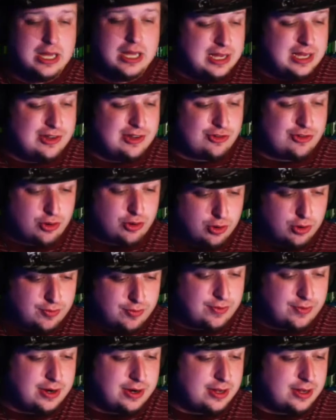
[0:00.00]
his
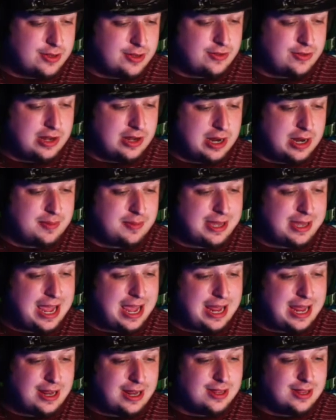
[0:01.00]
girlfriend at the time,
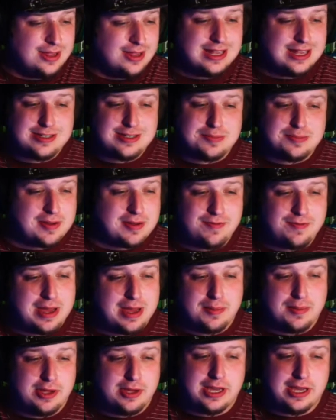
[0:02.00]
Kate, That's my
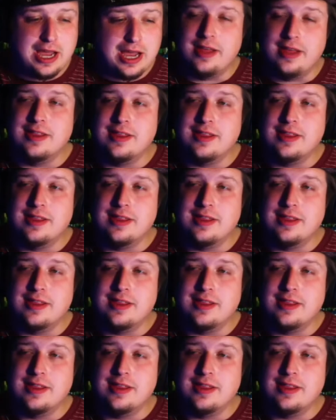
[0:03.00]
family, Kate.